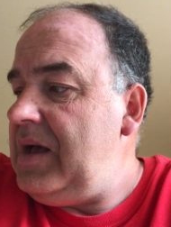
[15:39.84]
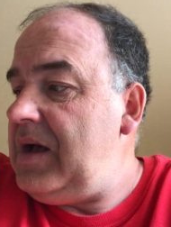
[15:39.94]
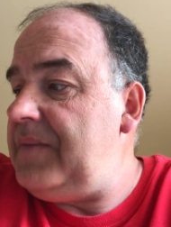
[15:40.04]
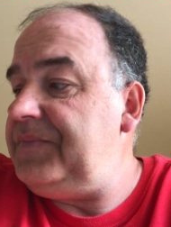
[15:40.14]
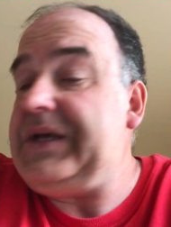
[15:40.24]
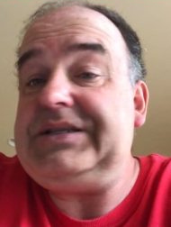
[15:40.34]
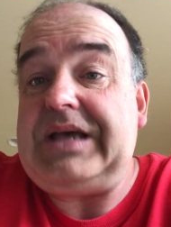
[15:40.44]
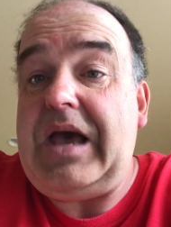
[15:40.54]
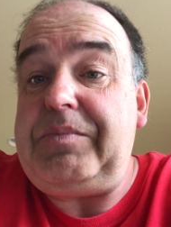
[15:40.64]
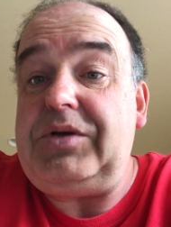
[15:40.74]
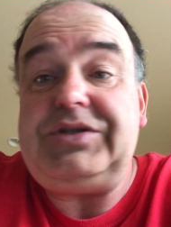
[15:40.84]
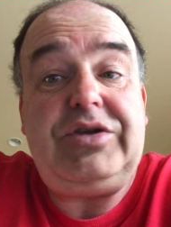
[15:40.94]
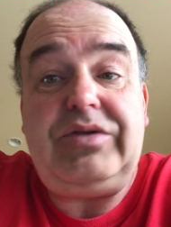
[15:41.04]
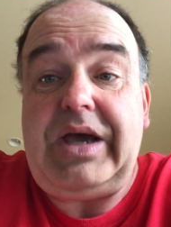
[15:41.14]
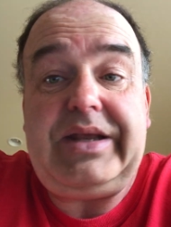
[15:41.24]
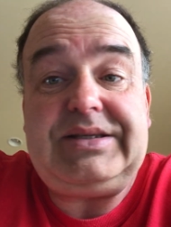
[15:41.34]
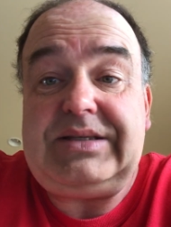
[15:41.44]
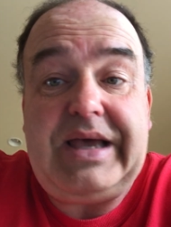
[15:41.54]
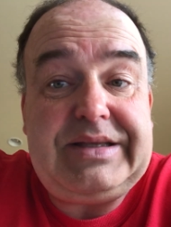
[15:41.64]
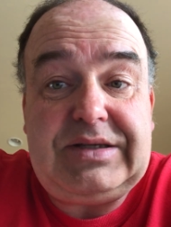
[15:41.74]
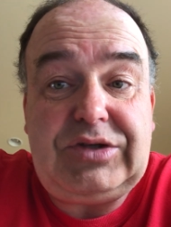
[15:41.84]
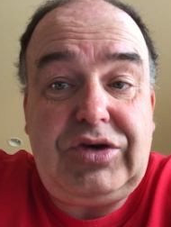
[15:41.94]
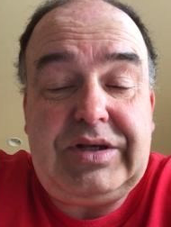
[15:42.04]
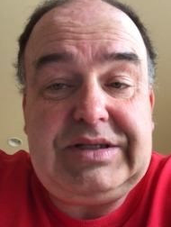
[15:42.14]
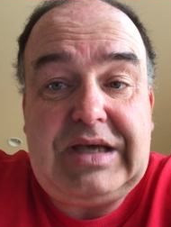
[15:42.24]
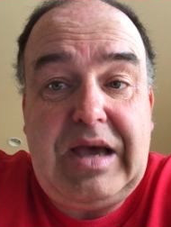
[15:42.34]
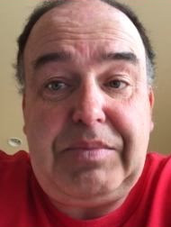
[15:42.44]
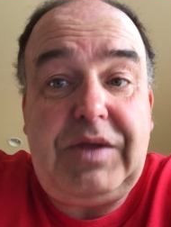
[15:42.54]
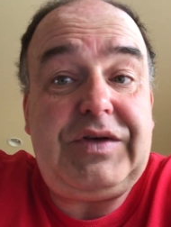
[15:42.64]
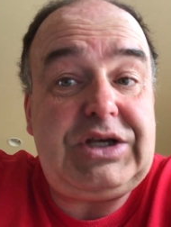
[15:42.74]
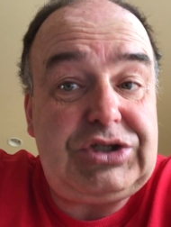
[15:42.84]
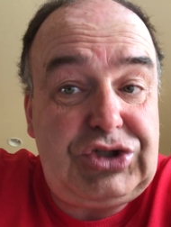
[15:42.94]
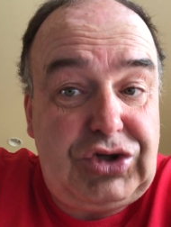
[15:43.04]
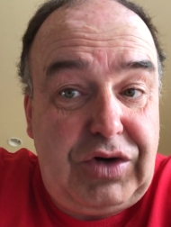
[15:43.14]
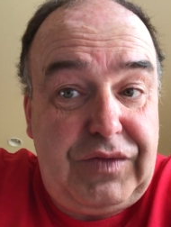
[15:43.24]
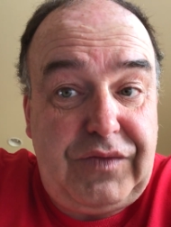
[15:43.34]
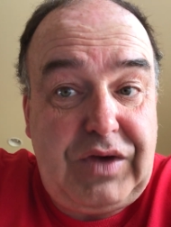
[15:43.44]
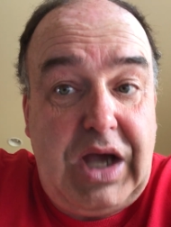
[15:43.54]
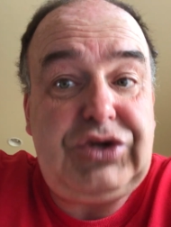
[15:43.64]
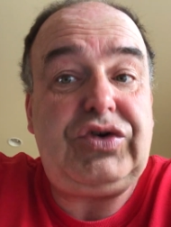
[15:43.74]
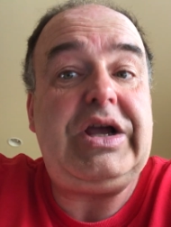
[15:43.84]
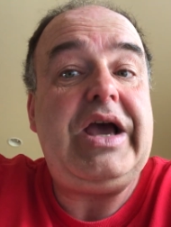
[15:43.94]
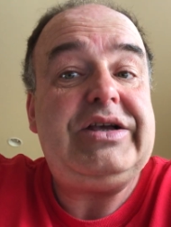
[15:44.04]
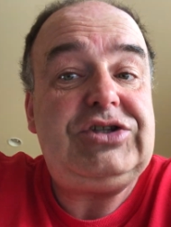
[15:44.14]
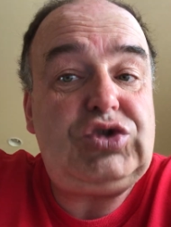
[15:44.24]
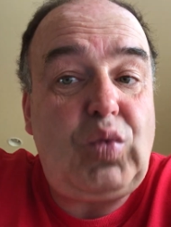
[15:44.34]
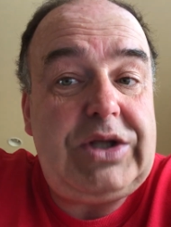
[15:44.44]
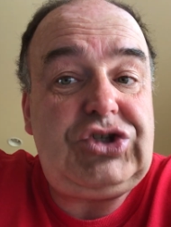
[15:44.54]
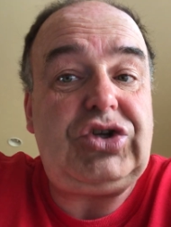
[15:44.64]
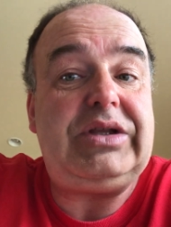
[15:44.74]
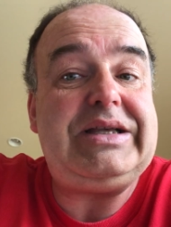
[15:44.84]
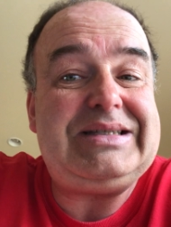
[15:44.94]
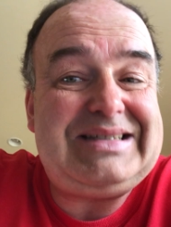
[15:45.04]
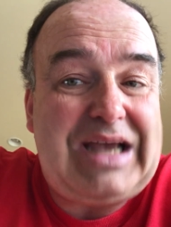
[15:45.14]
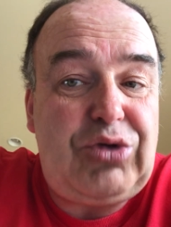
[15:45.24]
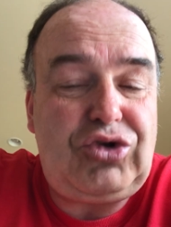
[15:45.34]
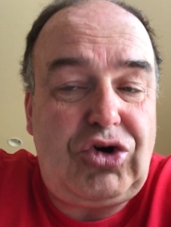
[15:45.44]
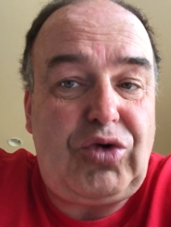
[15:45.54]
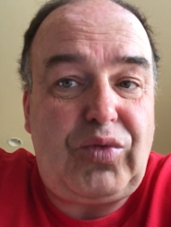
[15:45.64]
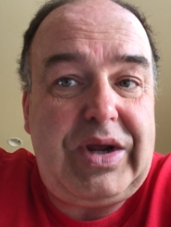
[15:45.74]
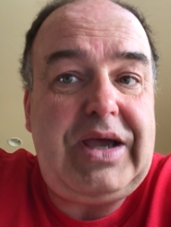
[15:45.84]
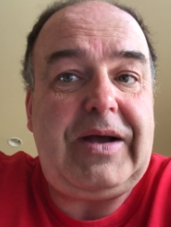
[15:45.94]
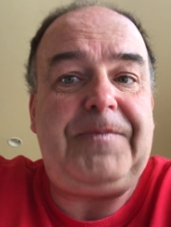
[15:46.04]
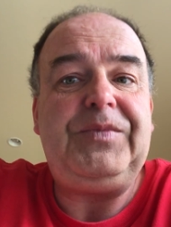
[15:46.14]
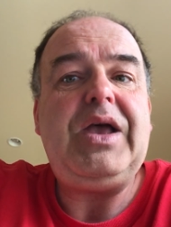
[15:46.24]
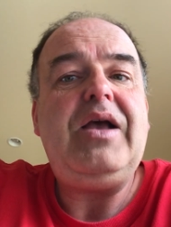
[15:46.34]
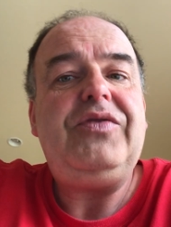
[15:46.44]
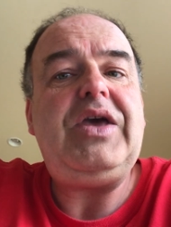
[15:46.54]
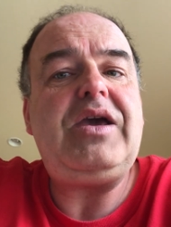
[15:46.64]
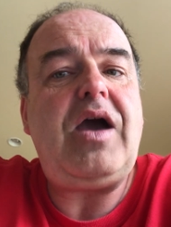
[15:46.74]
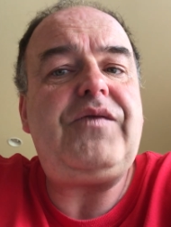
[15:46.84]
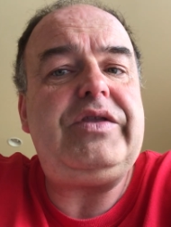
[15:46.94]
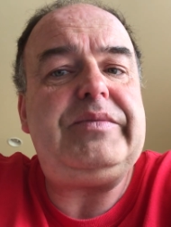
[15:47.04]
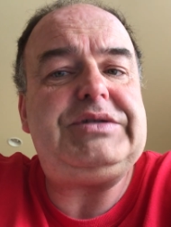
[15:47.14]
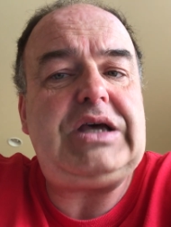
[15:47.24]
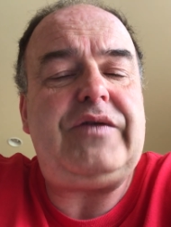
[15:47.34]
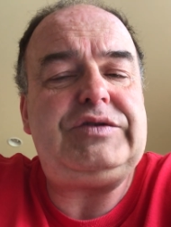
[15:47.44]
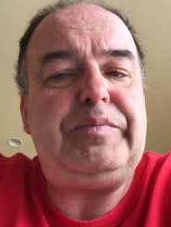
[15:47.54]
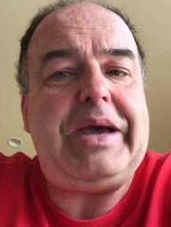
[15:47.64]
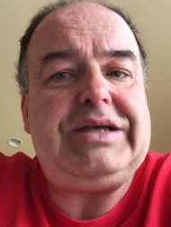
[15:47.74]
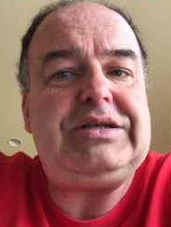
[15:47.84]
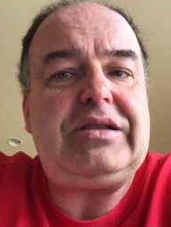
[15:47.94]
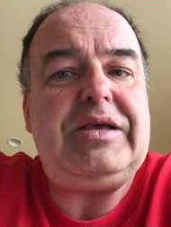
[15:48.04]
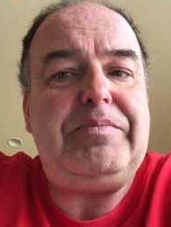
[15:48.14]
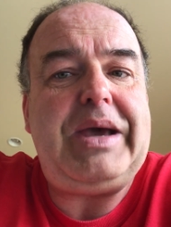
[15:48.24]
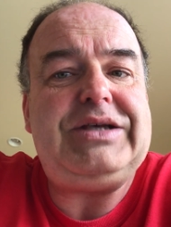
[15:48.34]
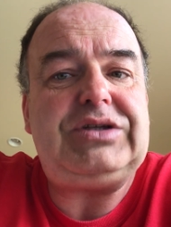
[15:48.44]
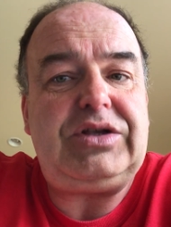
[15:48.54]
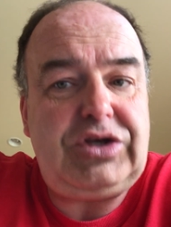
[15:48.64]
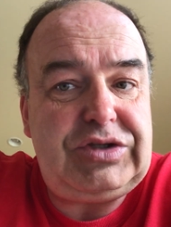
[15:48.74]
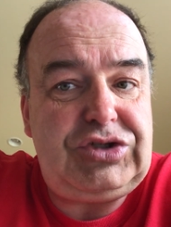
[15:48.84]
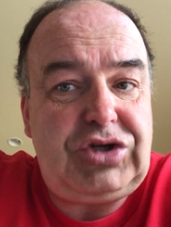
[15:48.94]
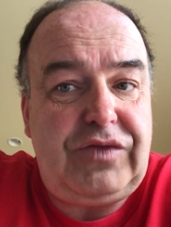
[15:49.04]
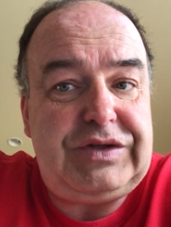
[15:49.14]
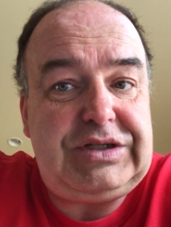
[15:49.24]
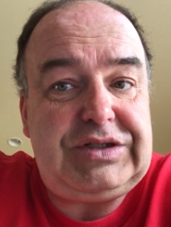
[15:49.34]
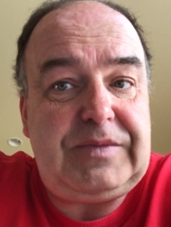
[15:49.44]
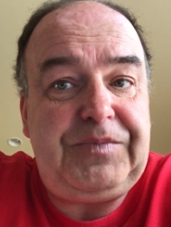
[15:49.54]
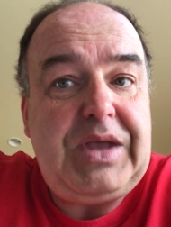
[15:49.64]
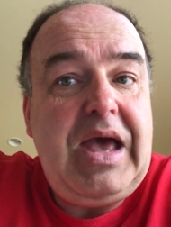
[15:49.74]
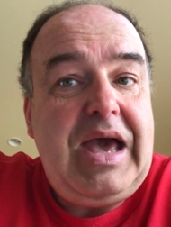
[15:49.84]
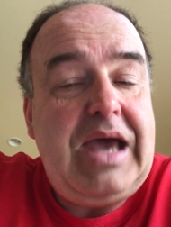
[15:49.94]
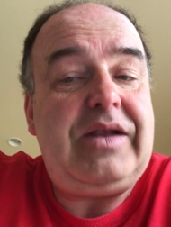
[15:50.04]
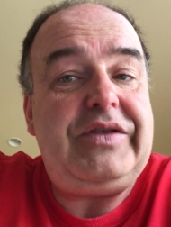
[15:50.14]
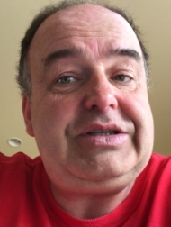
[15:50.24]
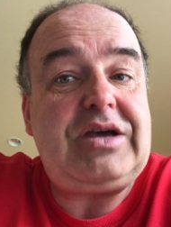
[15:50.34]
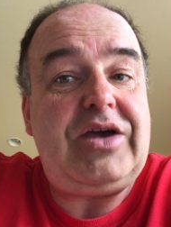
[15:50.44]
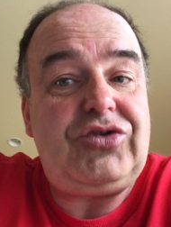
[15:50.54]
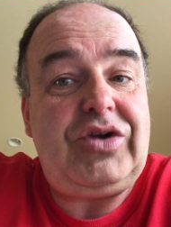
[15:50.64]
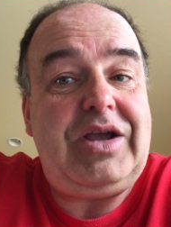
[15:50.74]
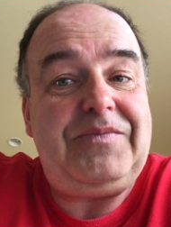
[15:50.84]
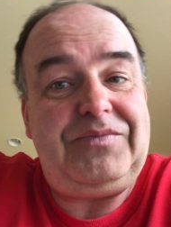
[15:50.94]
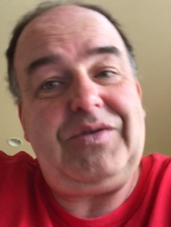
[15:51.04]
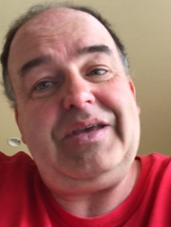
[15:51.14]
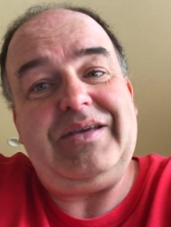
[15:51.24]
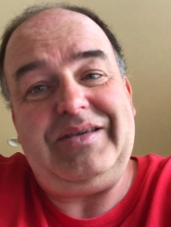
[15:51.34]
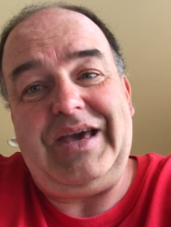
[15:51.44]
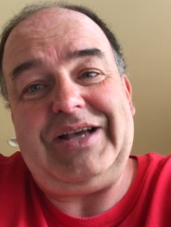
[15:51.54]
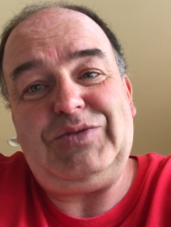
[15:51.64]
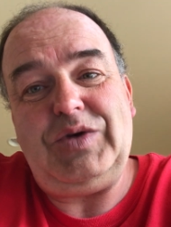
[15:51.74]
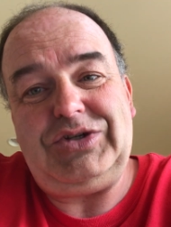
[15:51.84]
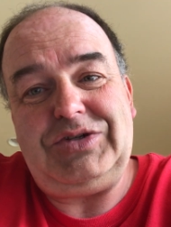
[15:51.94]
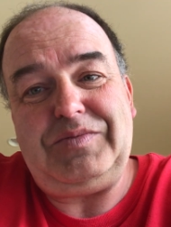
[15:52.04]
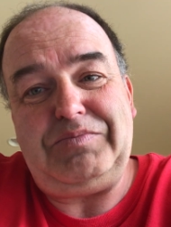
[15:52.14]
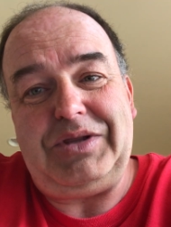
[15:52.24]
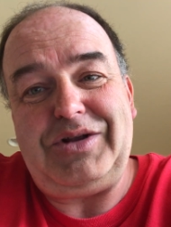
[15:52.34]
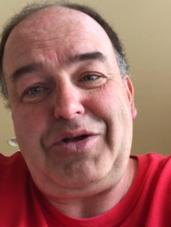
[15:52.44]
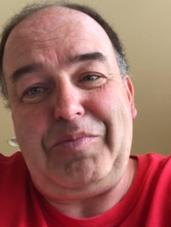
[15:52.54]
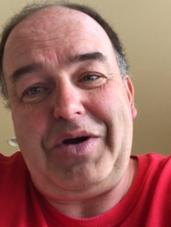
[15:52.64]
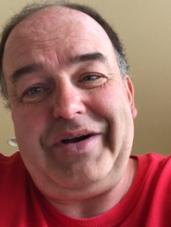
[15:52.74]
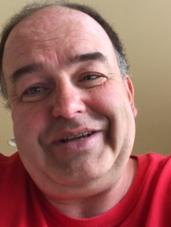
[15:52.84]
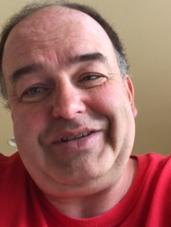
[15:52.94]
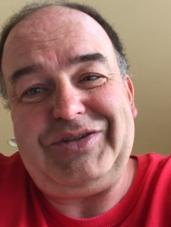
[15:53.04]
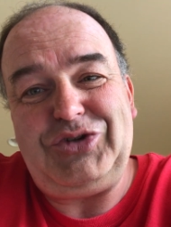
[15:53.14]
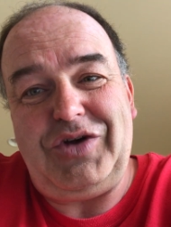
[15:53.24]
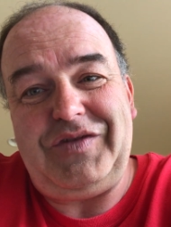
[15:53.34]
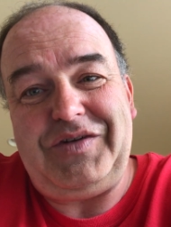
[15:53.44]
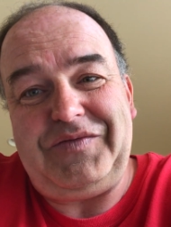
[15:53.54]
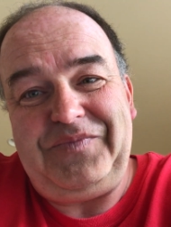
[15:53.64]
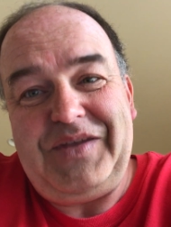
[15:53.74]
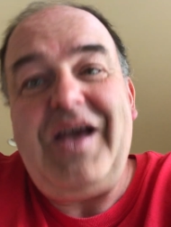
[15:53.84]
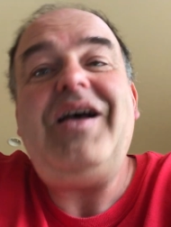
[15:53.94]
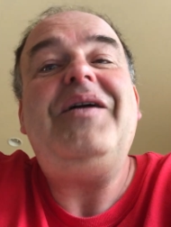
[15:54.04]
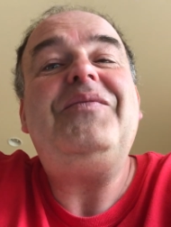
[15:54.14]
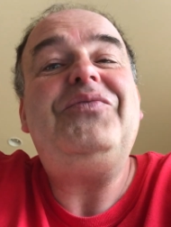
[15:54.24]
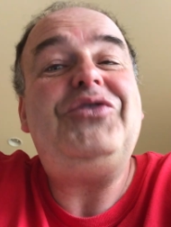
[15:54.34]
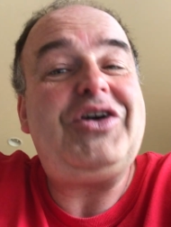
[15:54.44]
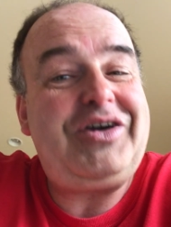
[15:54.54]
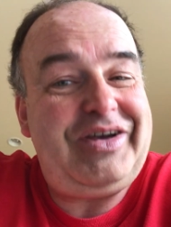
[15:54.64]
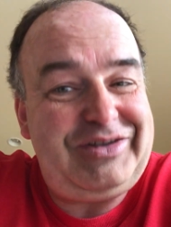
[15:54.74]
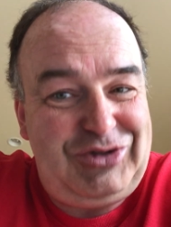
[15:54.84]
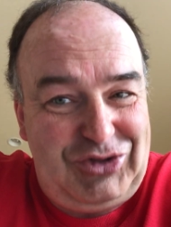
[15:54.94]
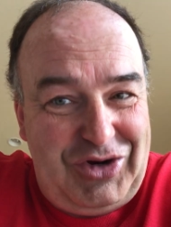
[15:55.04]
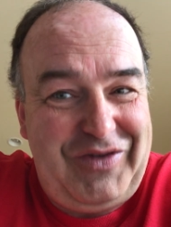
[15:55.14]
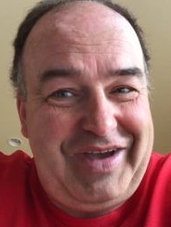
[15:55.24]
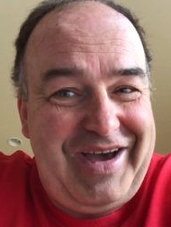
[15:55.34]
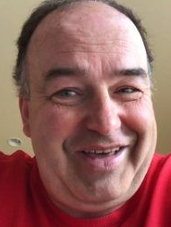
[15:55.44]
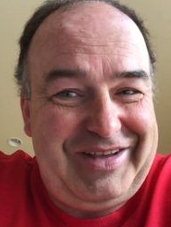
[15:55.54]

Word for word: Um, examples the United States is a good example of a conservative country, Switzerland, South Korea. They govern themselves basically based on conservatism. And in this country, guess which political party is conservative? The conserv yeah,